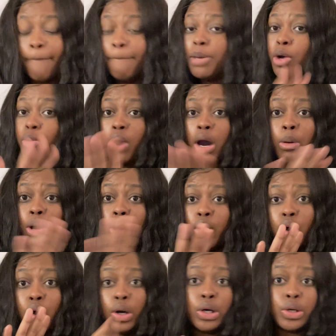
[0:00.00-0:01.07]
But
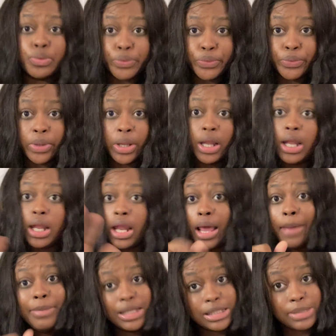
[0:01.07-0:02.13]
whoa.
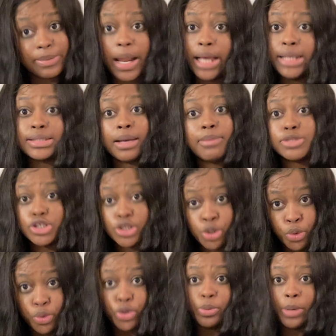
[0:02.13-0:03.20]
Let me explain something
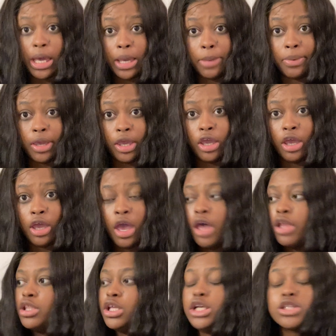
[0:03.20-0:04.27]
to you, baby.
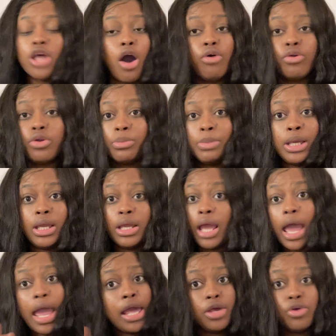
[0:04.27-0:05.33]
These older men
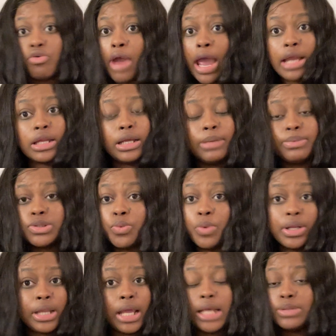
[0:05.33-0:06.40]
ain't cracked up to
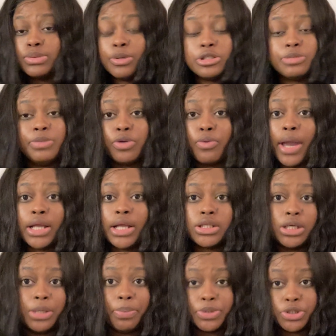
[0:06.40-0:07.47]
what they supposed to be cracked
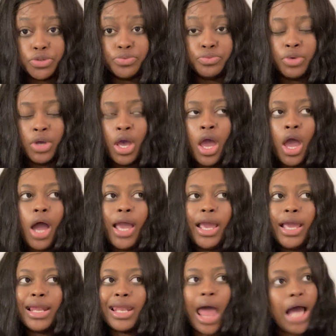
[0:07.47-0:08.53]
up to.
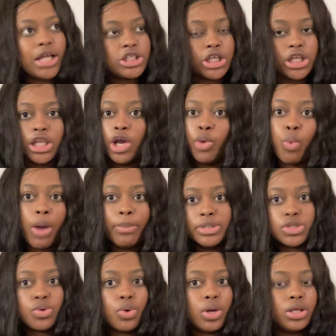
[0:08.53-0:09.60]
And logically, a
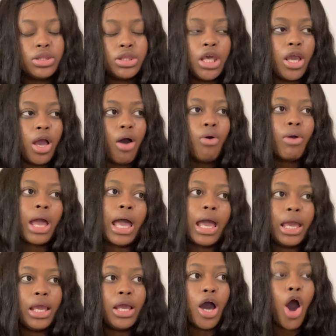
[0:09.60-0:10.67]
woman's going to think,
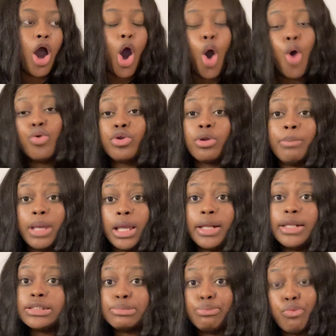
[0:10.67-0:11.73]
okay, an older
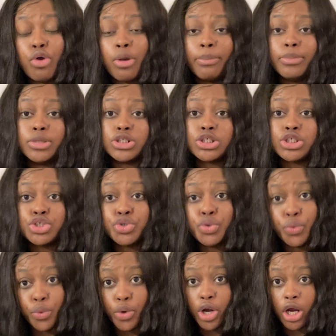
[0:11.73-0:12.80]
man is more
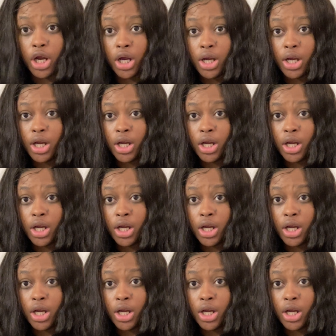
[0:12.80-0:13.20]
mature.